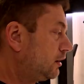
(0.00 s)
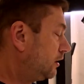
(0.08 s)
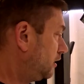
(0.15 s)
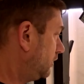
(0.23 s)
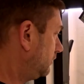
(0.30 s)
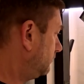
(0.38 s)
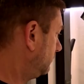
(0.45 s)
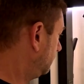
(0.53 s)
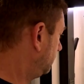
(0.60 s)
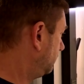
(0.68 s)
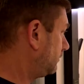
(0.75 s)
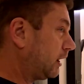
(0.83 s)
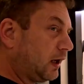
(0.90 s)
Um,
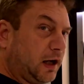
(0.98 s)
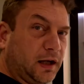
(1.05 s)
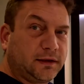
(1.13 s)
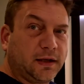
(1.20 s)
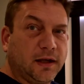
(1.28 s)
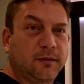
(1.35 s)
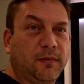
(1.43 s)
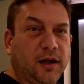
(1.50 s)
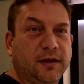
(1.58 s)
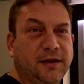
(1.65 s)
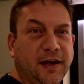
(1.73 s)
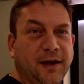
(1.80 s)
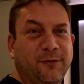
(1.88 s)
I take my
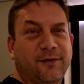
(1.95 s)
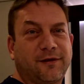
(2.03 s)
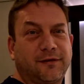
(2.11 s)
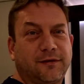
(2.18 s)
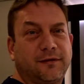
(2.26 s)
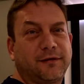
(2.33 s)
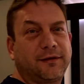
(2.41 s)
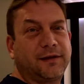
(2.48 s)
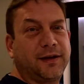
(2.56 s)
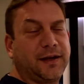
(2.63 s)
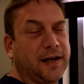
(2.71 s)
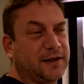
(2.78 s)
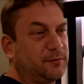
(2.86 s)
shower.
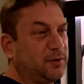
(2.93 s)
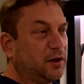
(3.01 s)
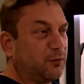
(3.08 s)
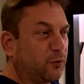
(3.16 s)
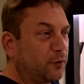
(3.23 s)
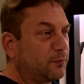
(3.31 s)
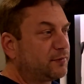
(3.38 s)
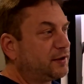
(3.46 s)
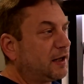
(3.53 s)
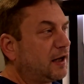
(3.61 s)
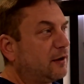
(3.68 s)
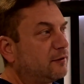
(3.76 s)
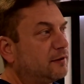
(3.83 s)
It has to be a warm
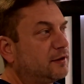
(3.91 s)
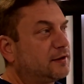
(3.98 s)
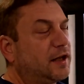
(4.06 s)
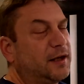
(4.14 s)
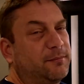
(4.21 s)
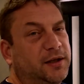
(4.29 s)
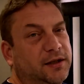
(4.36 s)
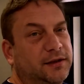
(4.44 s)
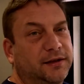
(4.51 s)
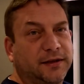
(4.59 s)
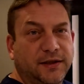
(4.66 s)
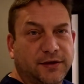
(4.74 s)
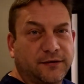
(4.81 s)
shower. It's got to be at
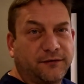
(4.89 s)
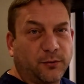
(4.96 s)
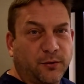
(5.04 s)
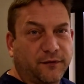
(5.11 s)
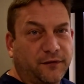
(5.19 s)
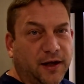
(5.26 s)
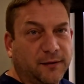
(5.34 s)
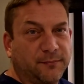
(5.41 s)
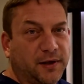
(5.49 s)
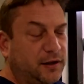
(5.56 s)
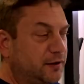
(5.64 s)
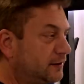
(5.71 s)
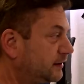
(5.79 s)
least four or five
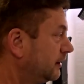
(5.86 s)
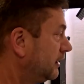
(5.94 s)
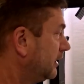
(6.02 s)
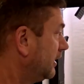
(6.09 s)
minutes.